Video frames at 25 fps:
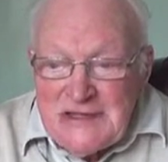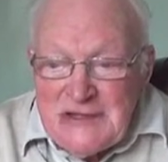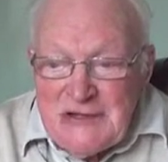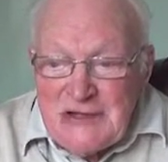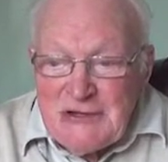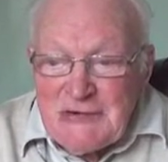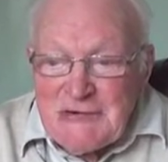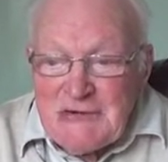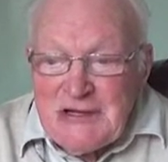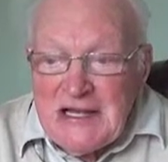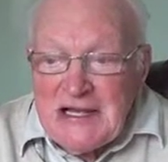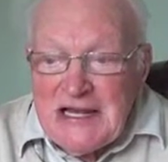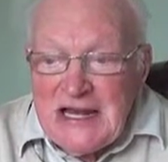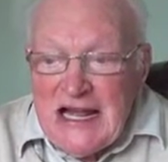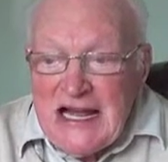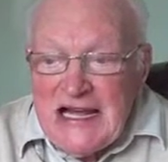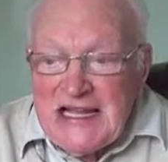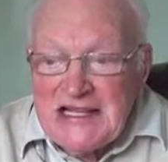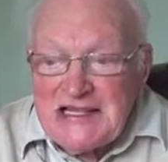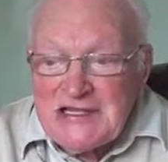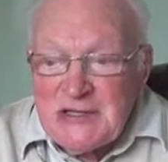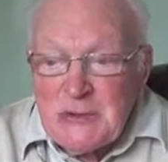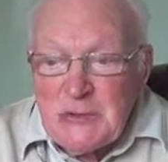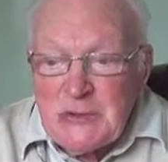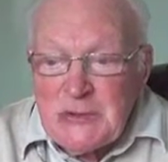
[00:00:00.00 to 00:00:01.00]
they
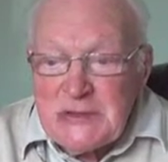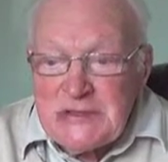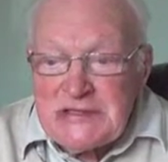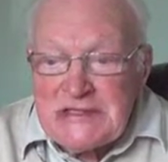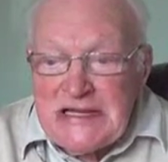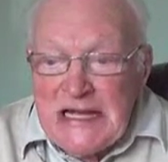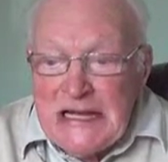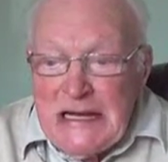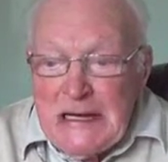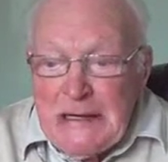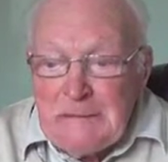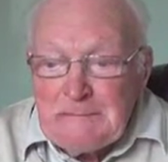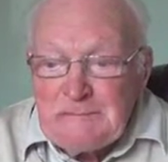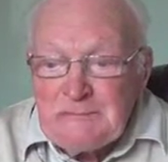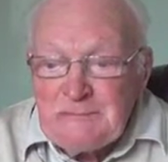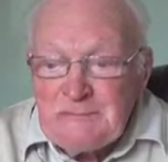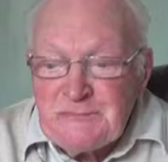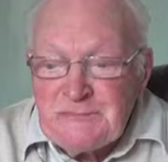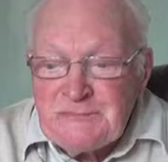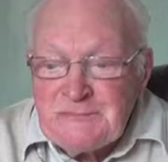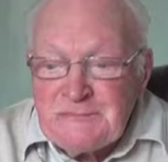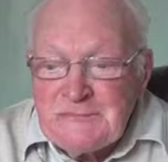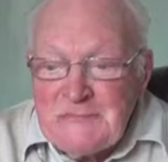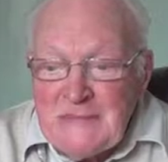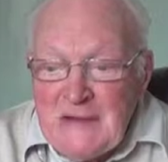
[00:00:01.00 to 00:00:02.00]
realised it was um,
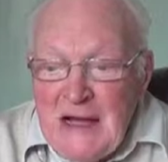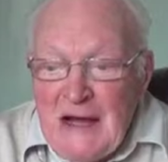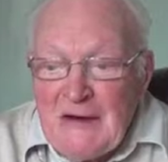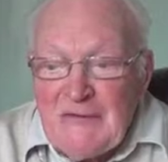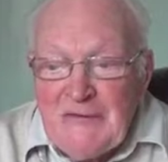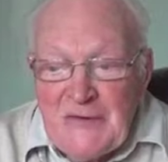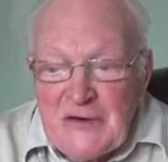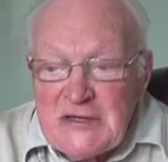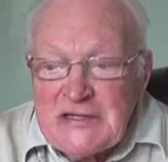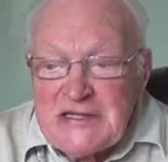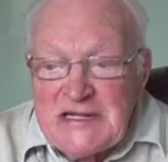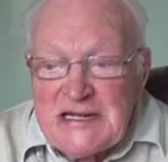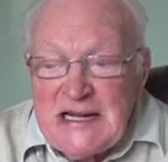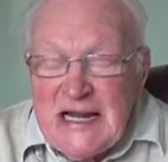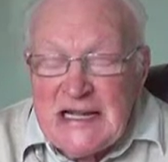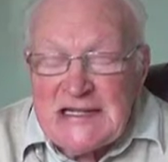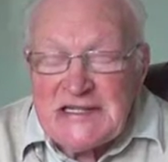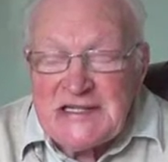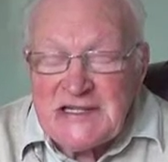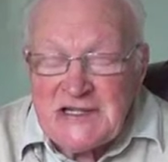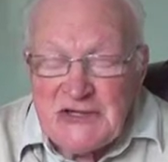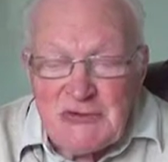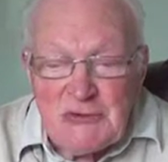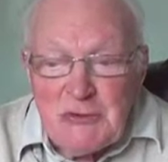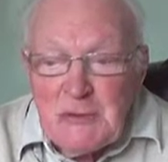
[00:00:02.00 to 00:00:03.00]
a first
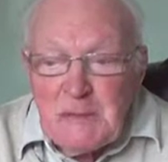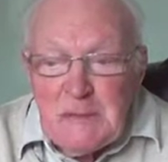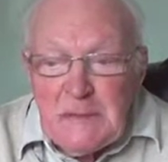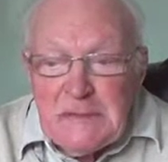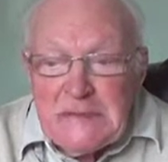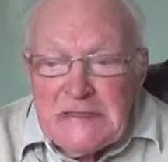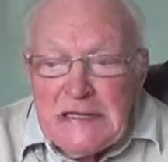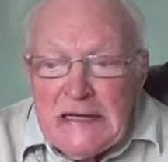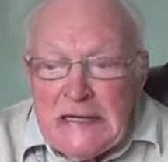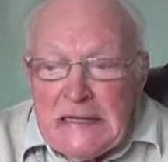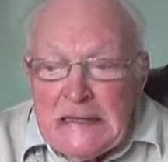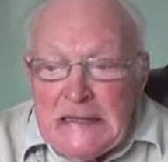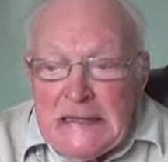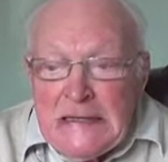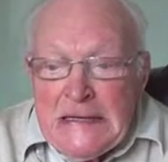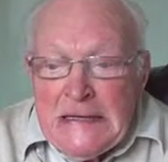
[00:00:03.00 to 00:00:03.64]
class script,